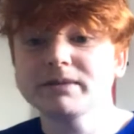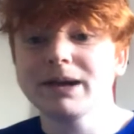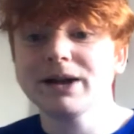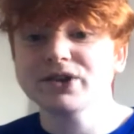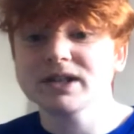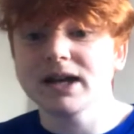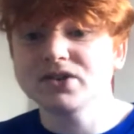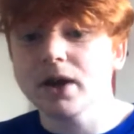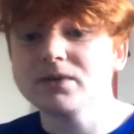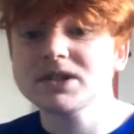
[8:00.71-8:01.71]
splashes. I
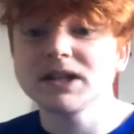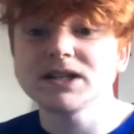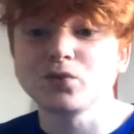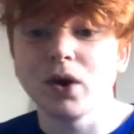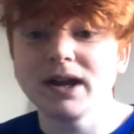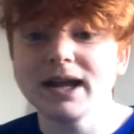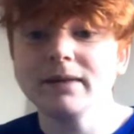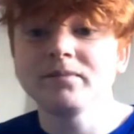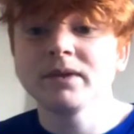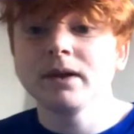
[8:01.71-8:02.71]
don't see us winning
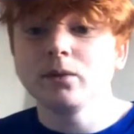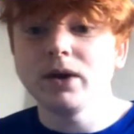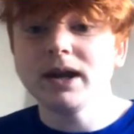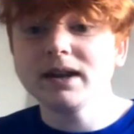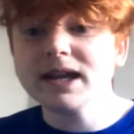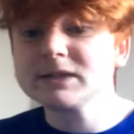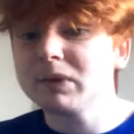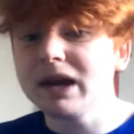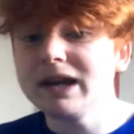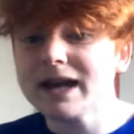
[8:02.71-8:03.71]
this,
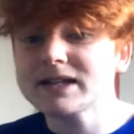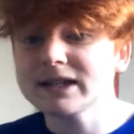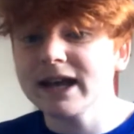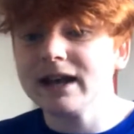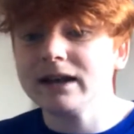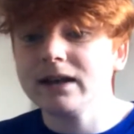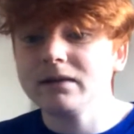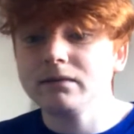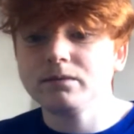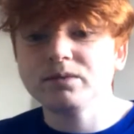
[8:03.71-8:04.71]
but let's get
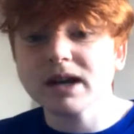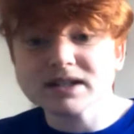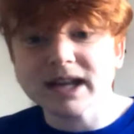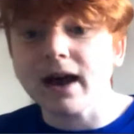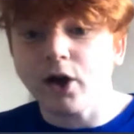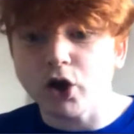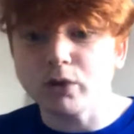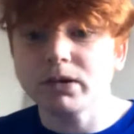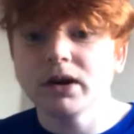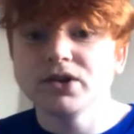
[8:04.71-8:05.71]
hope.
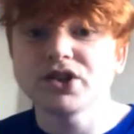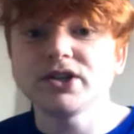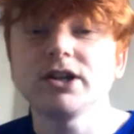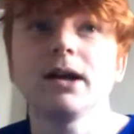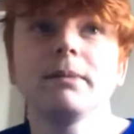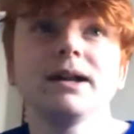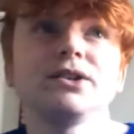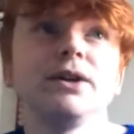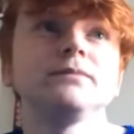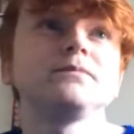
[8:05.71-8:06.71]
GG and Man
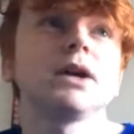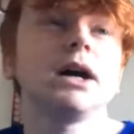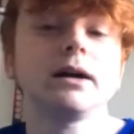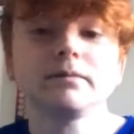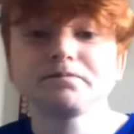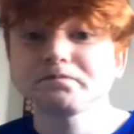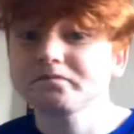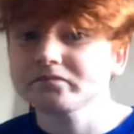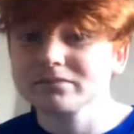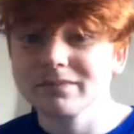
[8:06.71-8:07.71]
U.
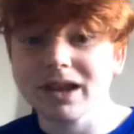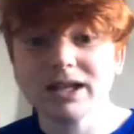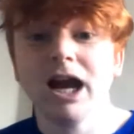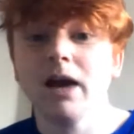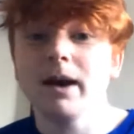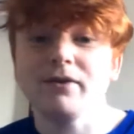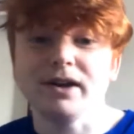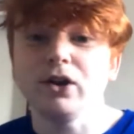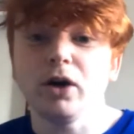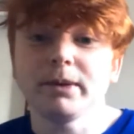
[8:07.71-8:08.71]
Yeah, and I
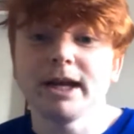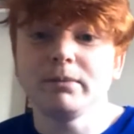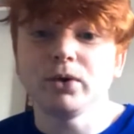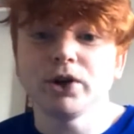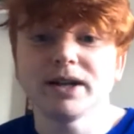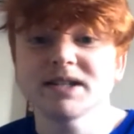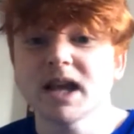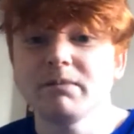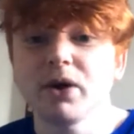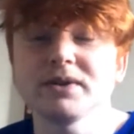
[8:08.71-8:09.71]
think a lot of people, you're in the
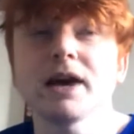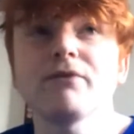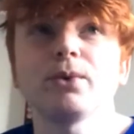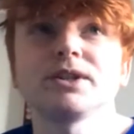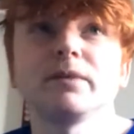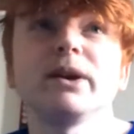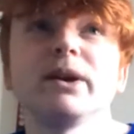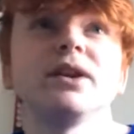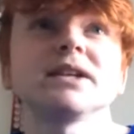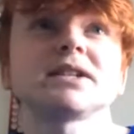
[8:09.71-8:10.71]
same boat as everyone, to be
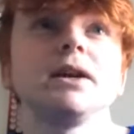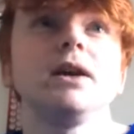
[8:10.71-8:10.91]
honest.